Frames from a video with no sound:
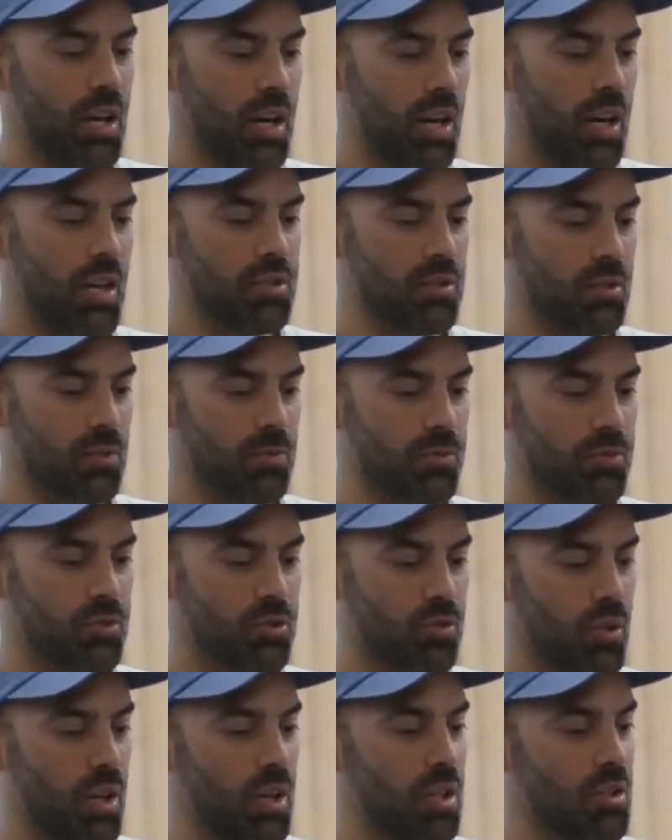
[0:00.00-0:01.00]
kinds of
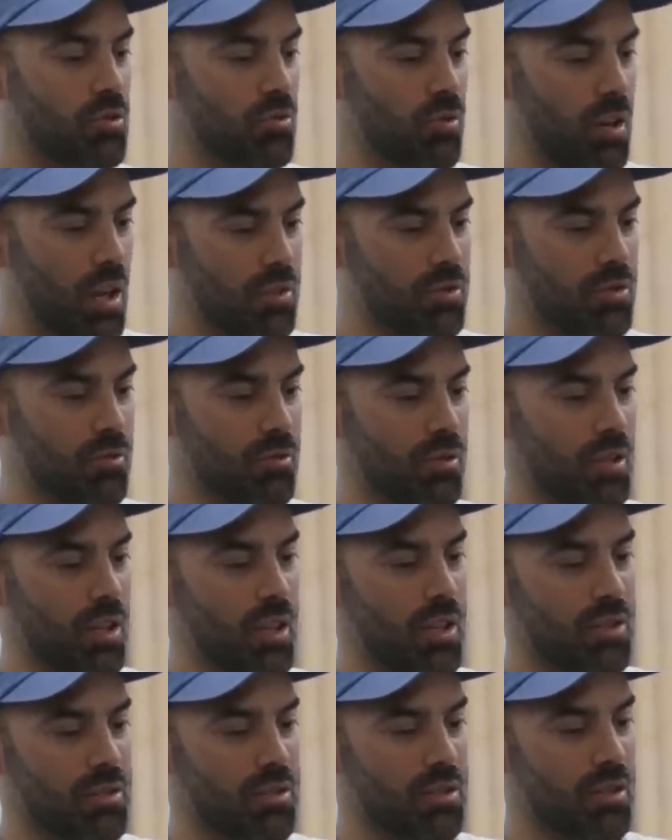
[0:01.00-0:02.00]
trade dress or
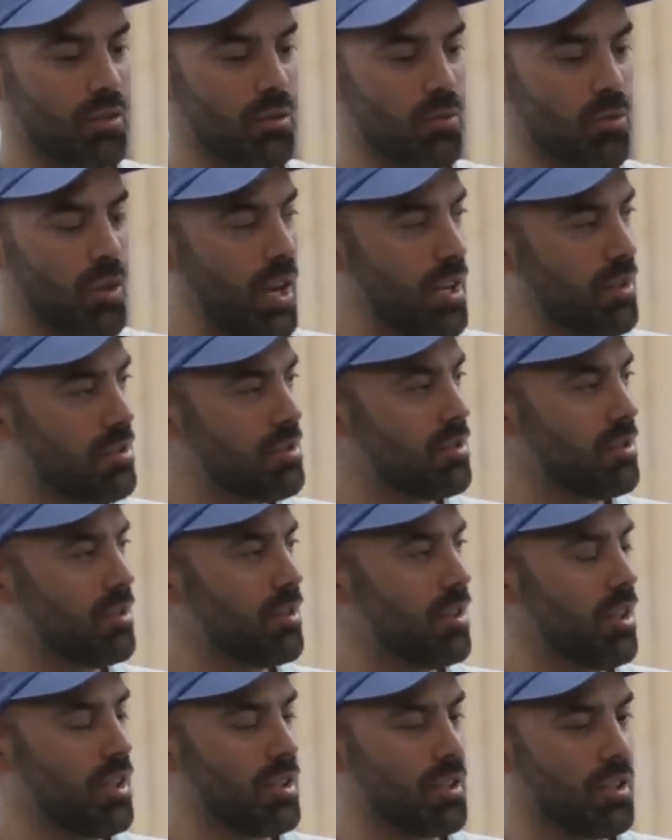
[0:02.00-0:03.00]
like silhouettes
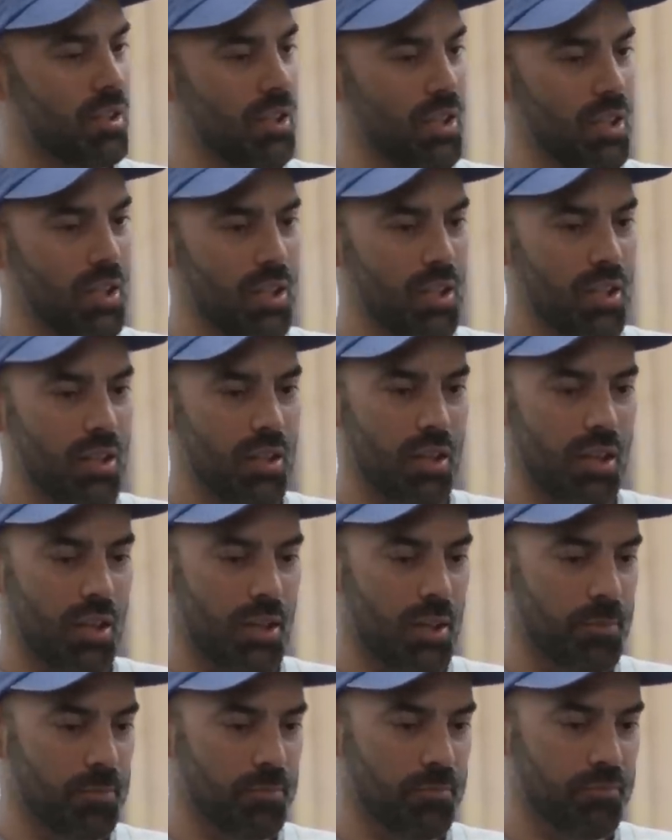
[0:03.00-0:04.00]
and like
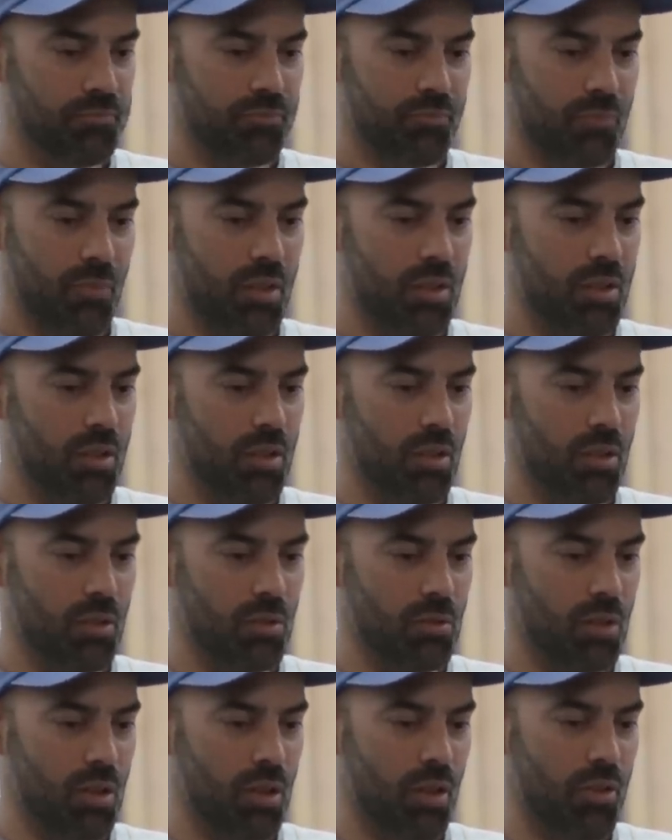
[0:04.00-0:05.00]
um, you
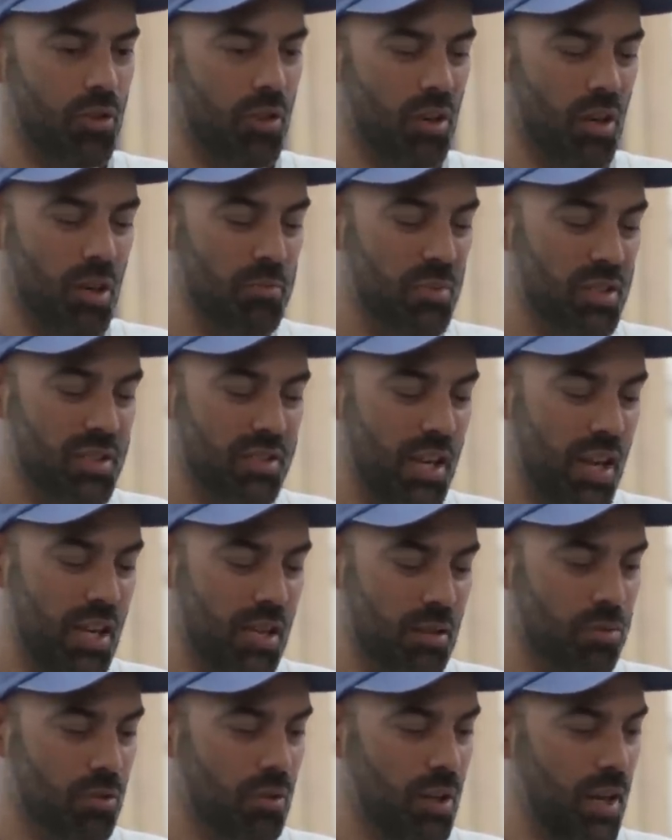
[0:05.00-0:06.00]
know other
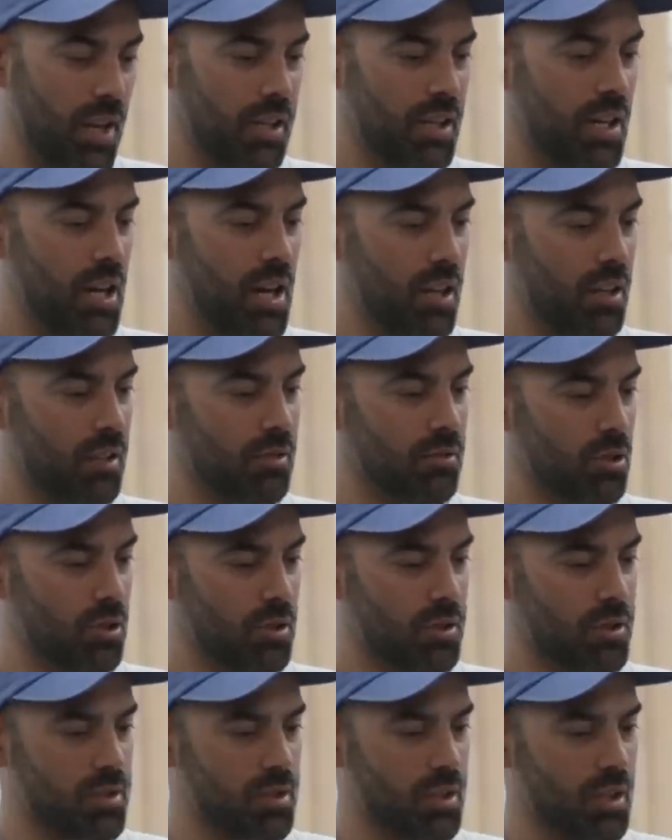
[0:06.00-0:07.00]
unmistakable iconic
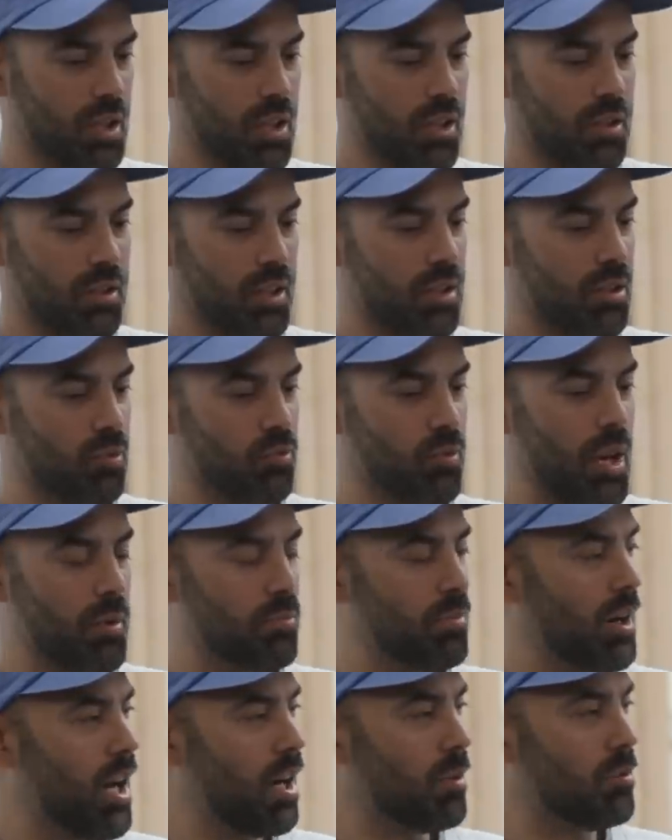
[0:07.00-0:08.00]
looks, like the
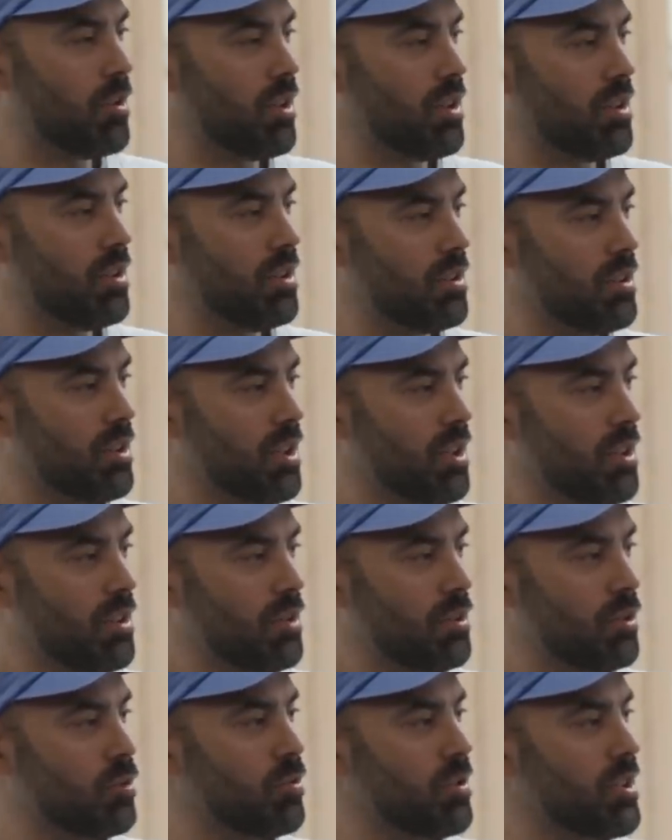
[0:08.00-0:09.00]
red bottom on a
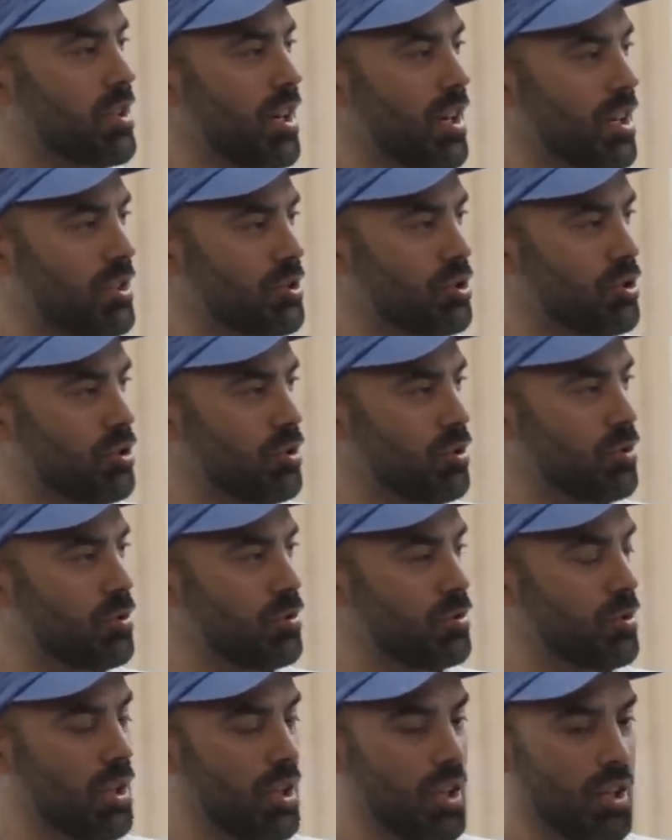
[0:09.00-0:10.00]
Louboutin
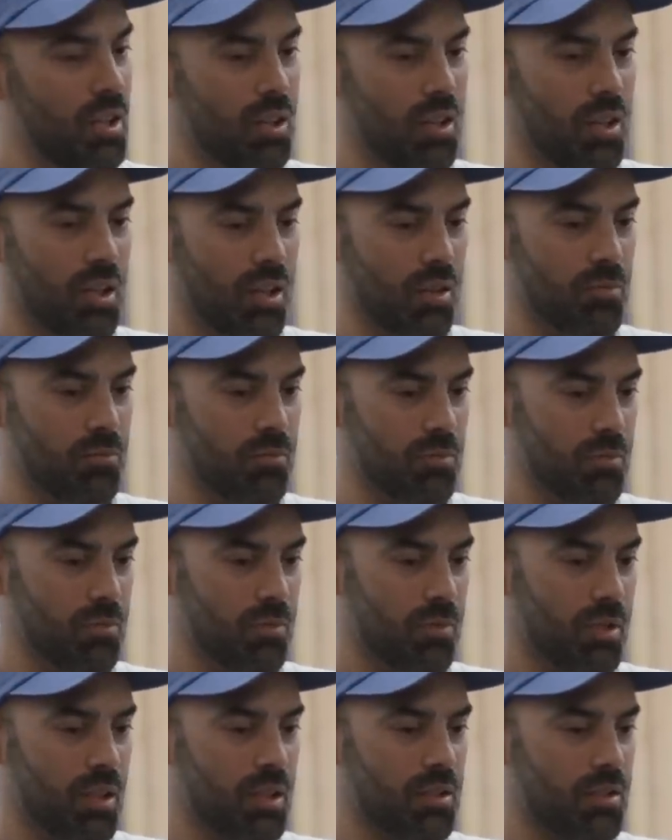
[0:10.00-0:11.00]
shoe, um,
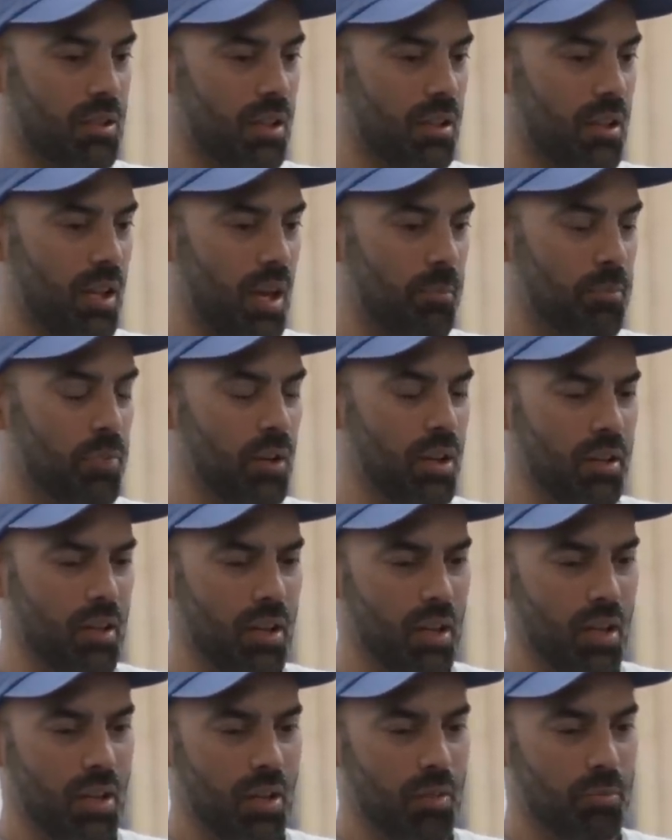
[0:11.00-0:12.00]
things like that.
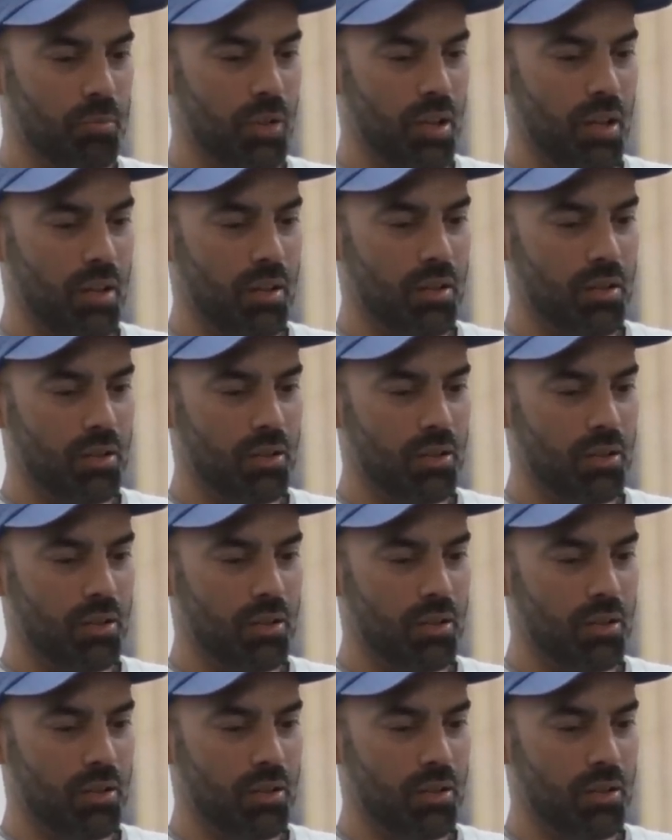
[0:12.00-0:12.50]
But but